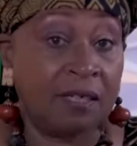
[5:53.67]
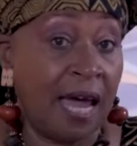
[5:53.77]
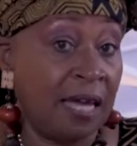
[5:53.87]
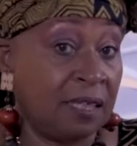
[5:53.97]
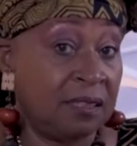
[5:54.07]

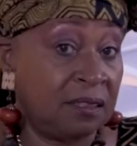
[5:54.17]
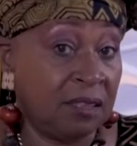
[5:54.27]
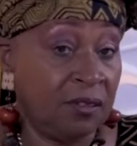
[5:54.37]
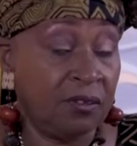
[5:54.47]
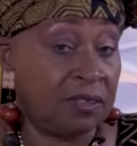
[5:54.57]
not
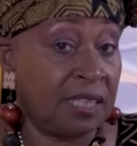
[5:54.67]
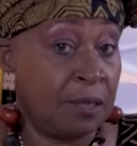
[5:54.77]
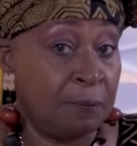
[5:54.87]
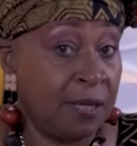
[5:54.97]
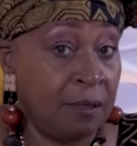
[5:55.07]
considered
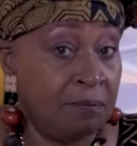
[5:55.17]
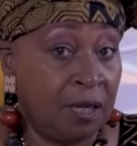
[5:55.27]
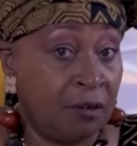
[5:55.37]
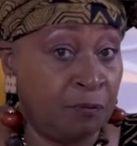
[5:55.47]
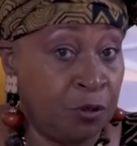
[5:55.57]
the
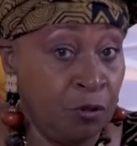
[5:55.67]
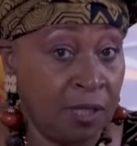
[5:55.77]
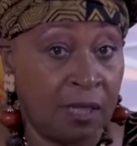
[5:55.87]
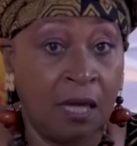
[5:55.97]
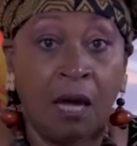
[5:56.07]
epitome of
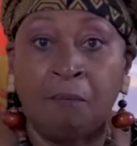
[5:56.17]
beauty